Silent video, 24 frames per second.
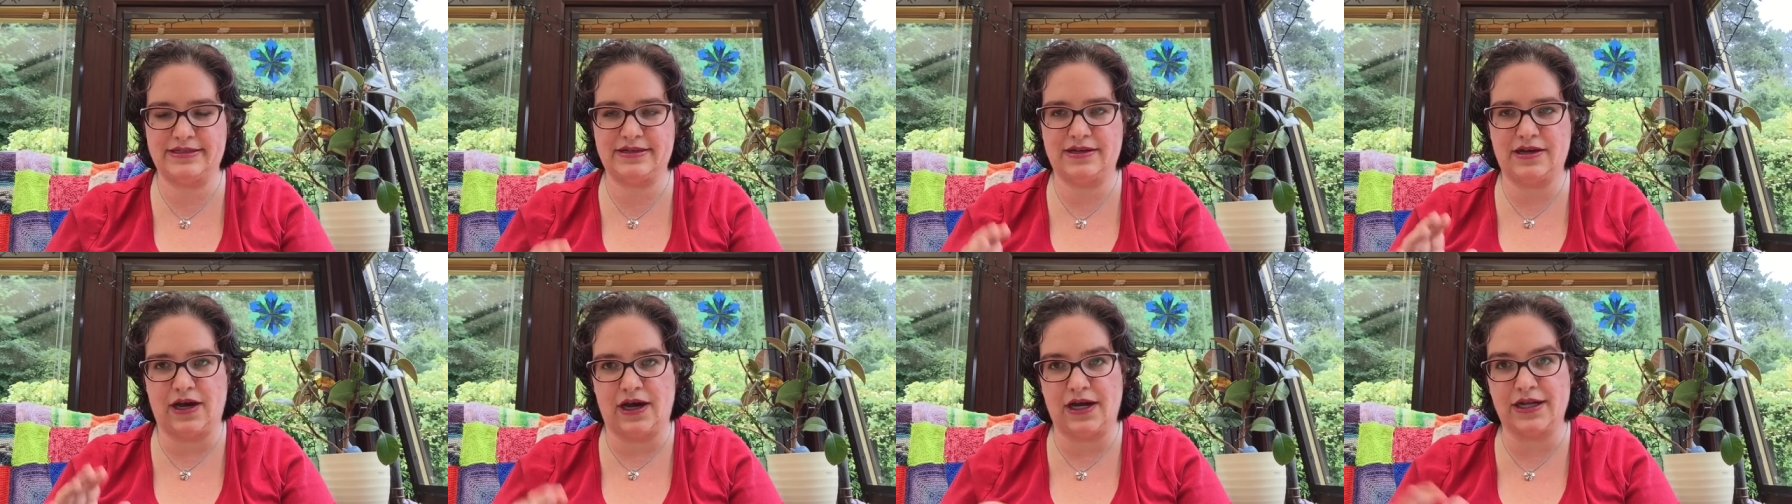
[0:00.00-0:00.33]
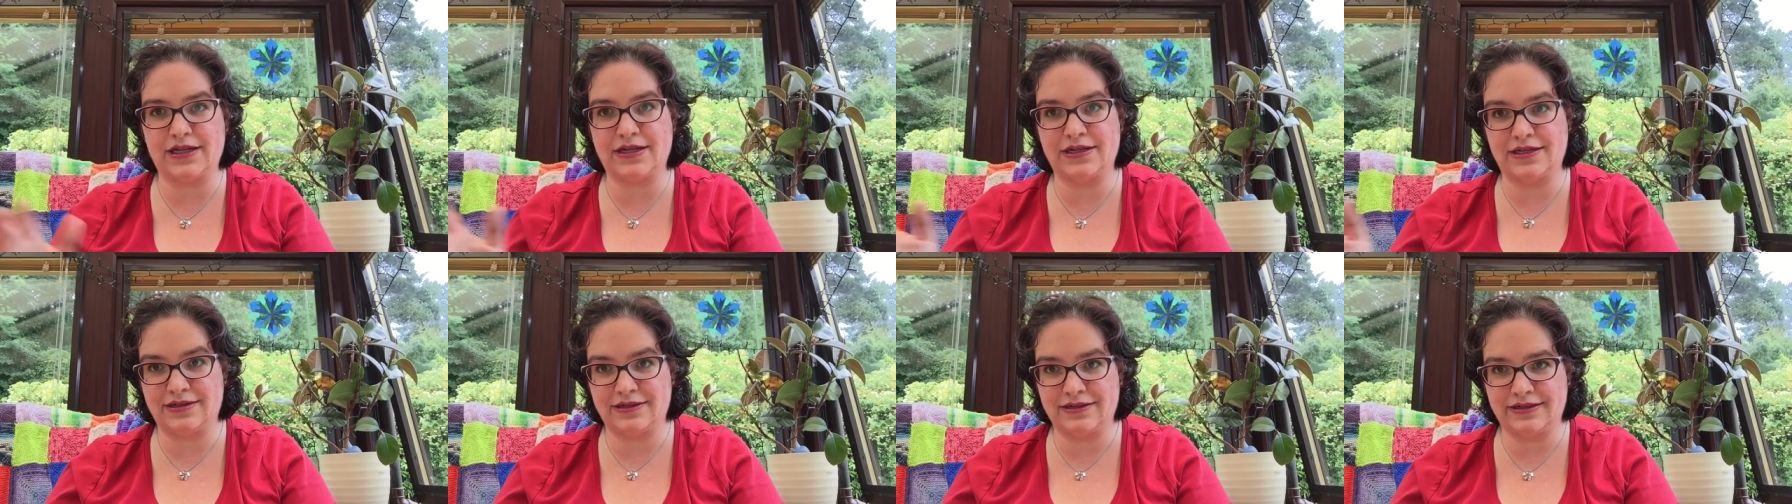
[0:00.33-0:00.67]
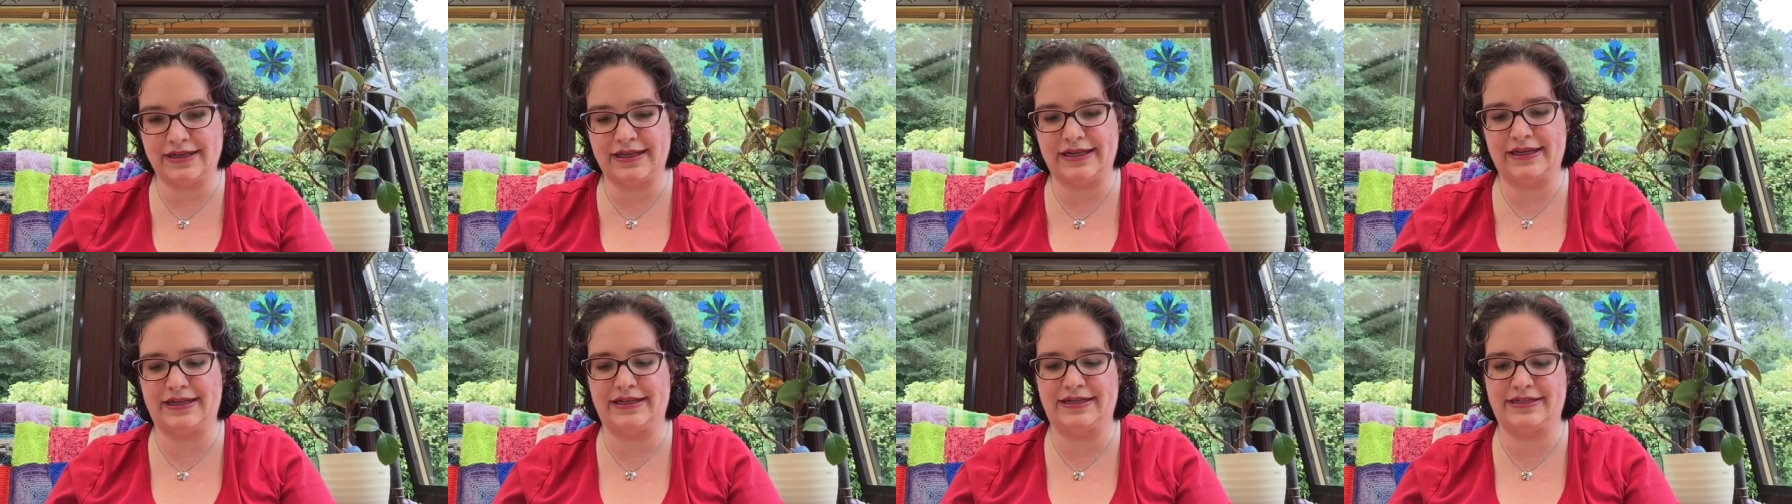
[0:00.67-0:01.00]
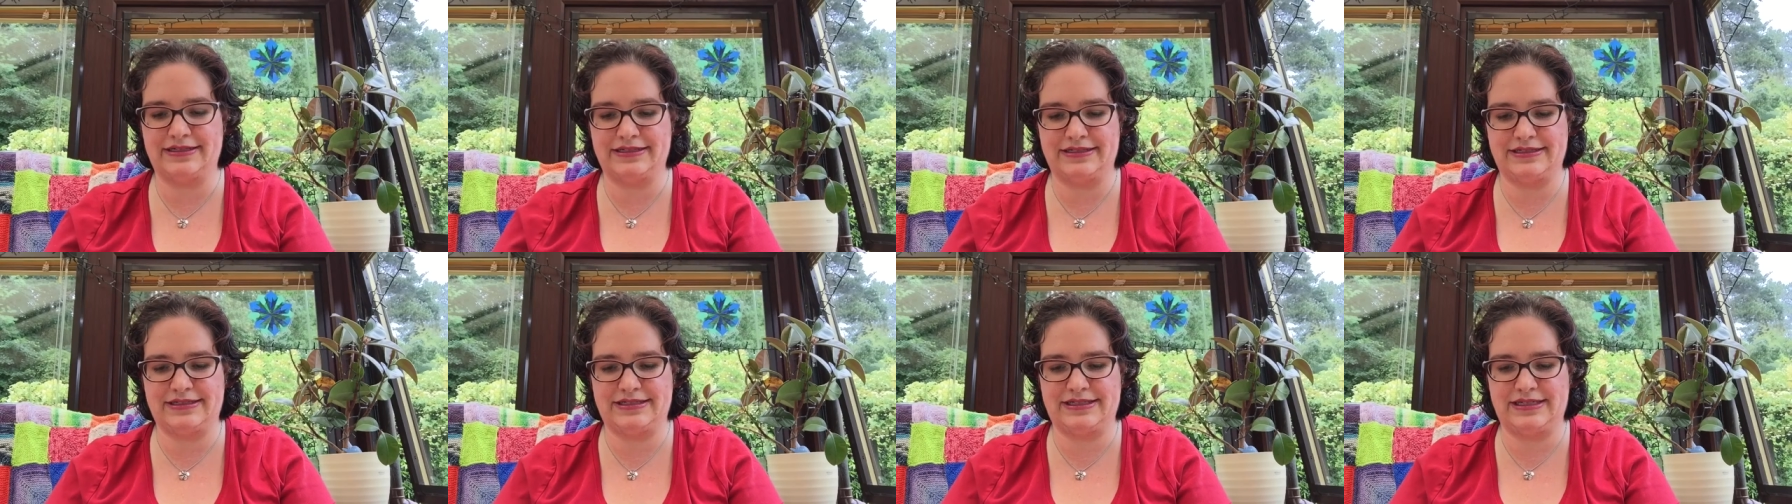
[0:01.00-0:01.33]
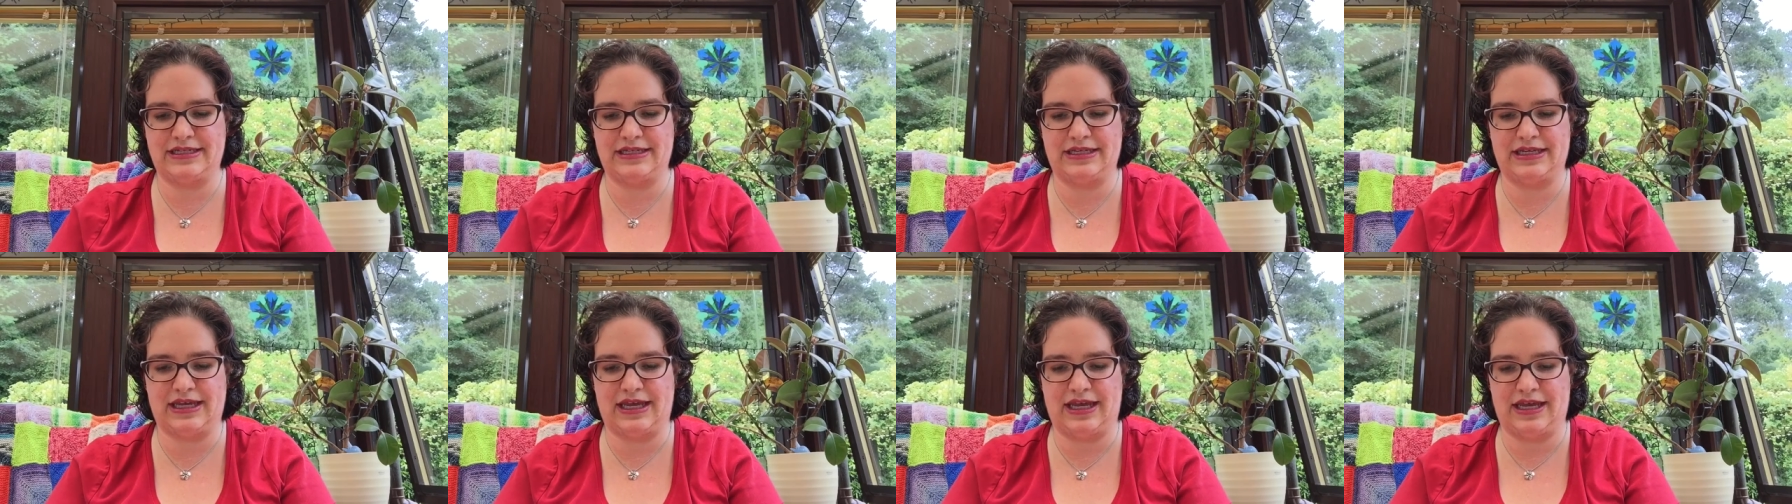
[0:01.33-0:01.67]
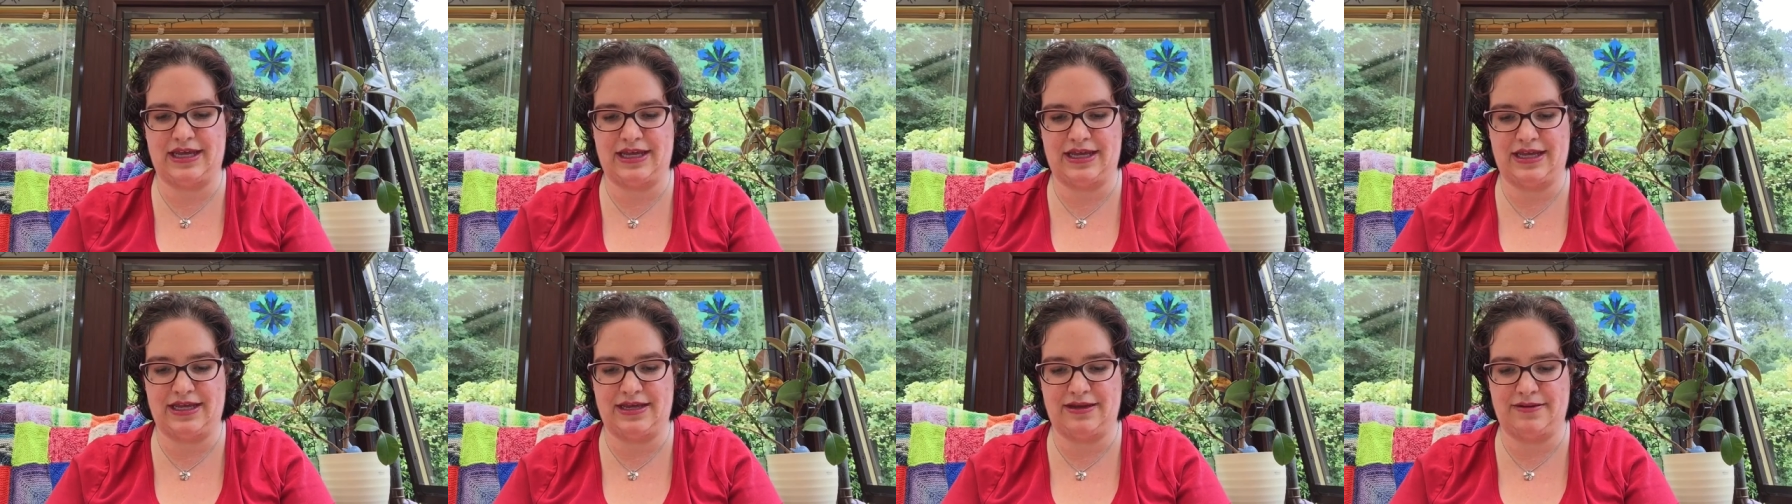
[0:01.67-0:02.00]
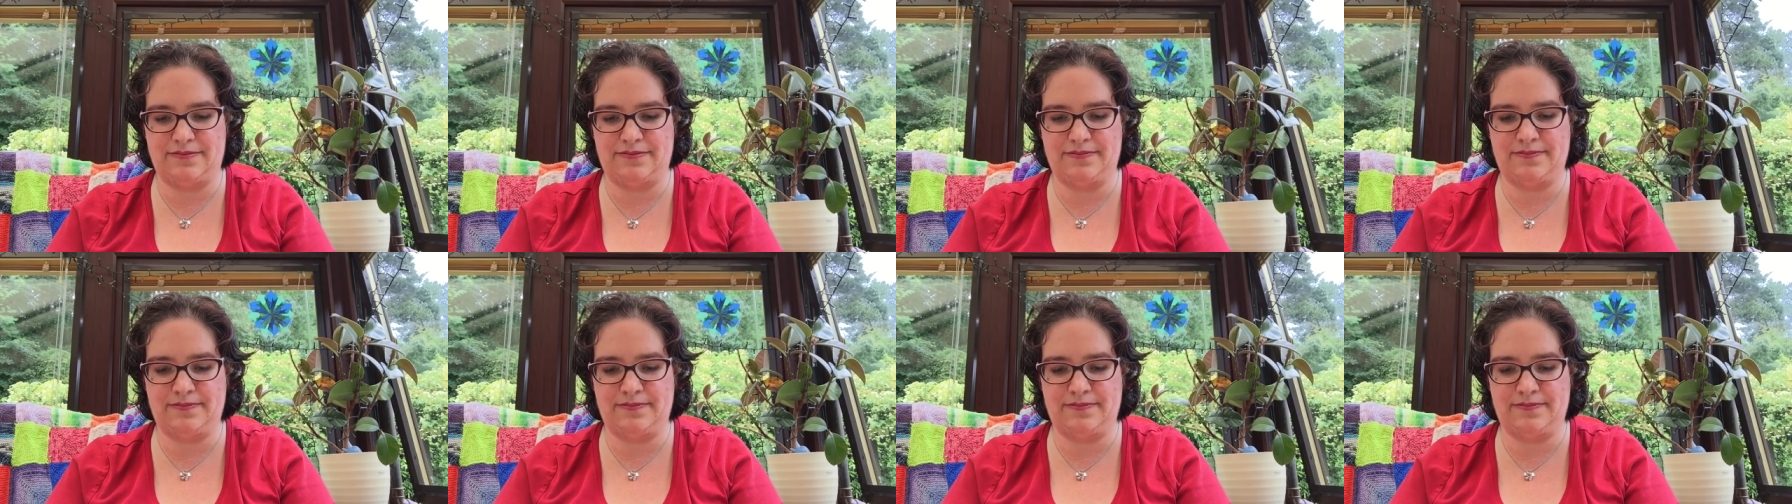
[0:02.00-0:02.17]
cotton linen DK